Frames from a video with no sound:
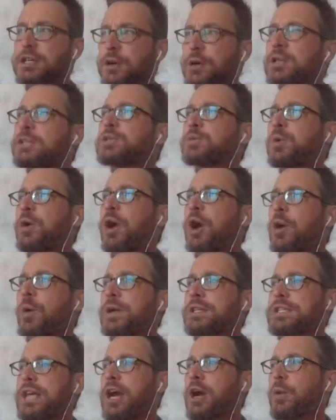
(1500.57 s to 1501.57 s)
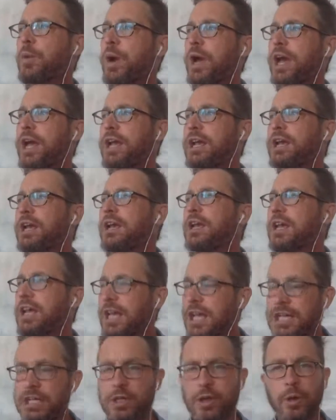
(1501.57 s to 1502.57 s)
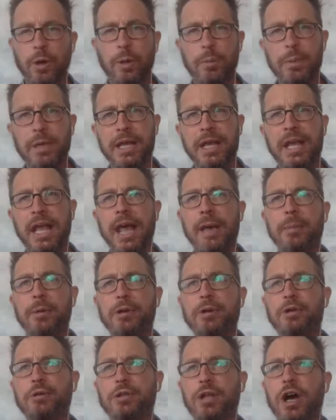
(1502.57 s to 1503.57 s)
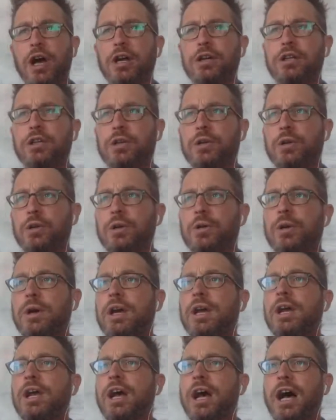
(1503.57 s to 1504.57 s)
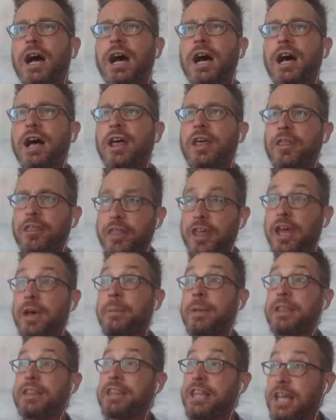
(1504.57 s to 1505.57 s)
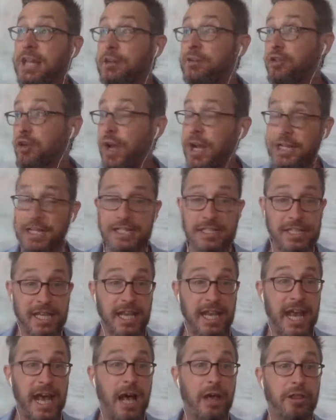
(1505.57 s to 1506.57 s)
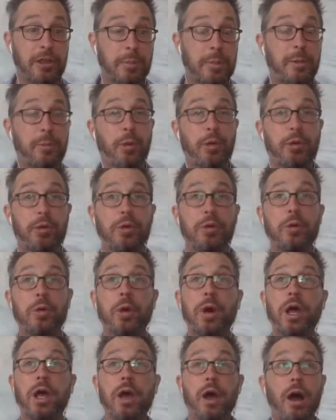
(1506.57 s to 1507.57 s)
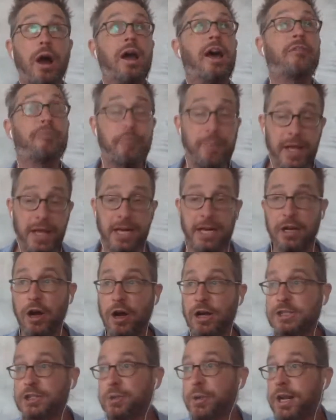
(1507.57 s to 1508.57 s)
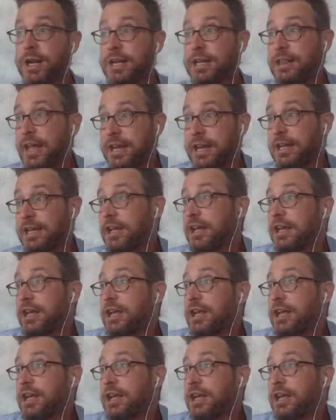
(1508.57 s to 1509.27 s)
attorneys were always our way into it, being able to talk to them and then trying to seek out the people who have been incarcerated. Like,